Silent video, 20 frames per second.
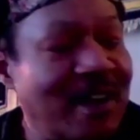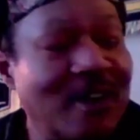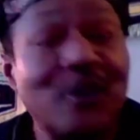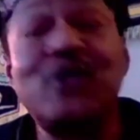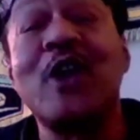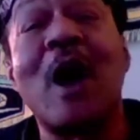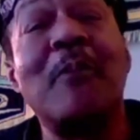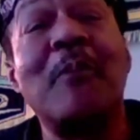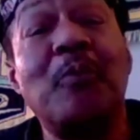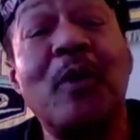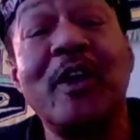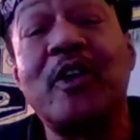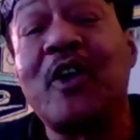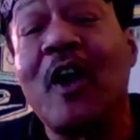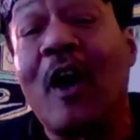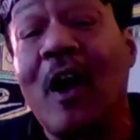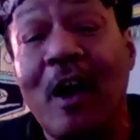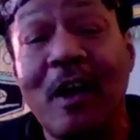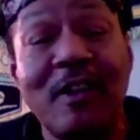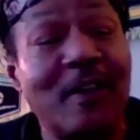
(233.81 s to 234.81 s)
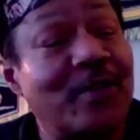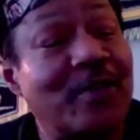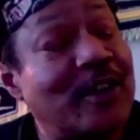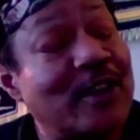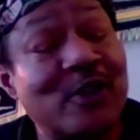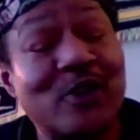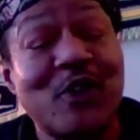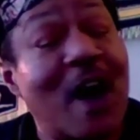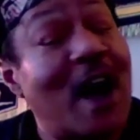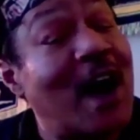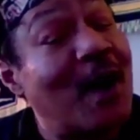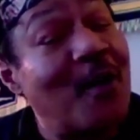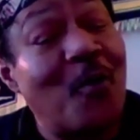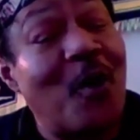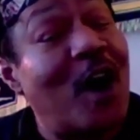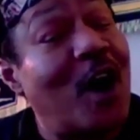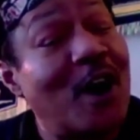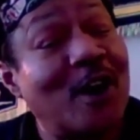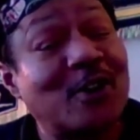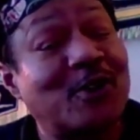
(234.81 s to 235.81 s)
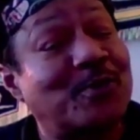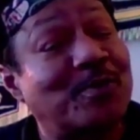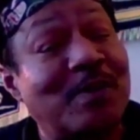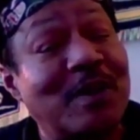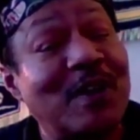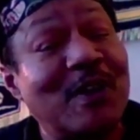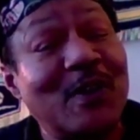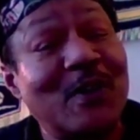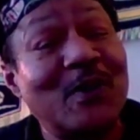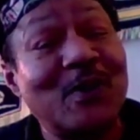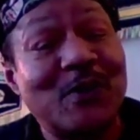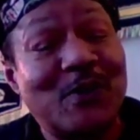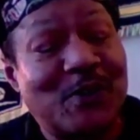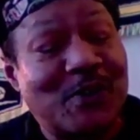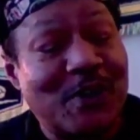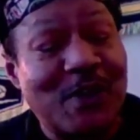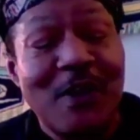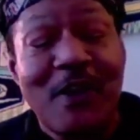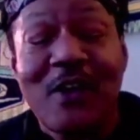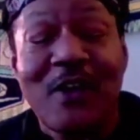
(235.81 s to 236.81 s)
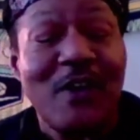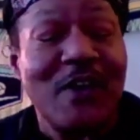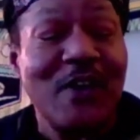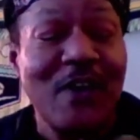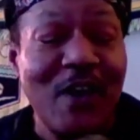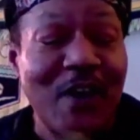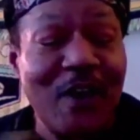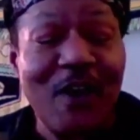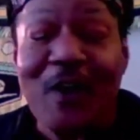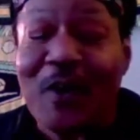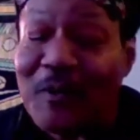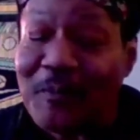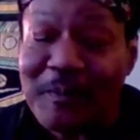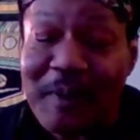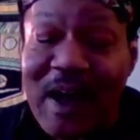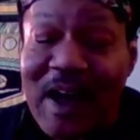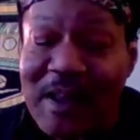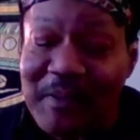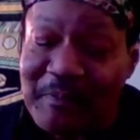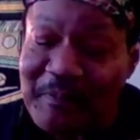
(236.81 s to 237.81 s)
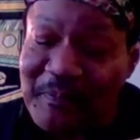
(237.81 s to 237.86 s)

Some would call it the Siwash blues, but